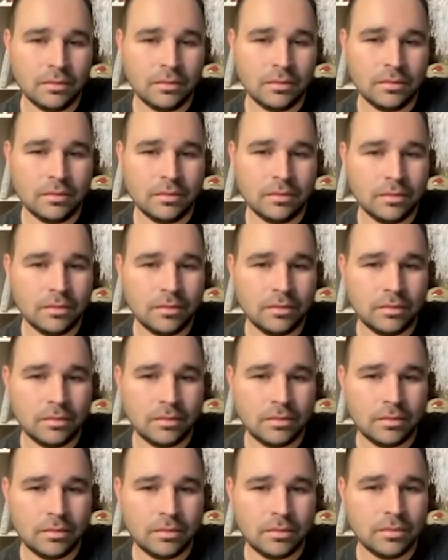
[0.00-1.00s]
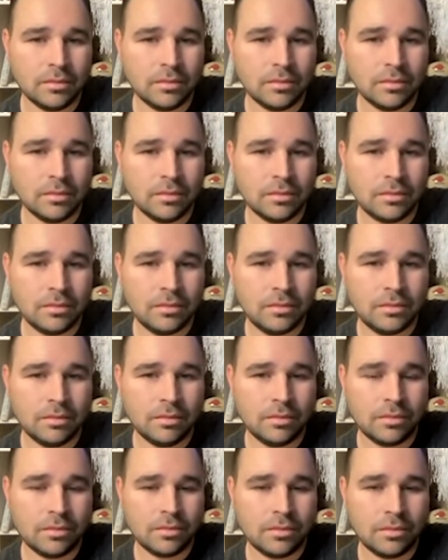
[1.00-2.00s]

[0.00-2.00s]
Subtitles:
[no speech]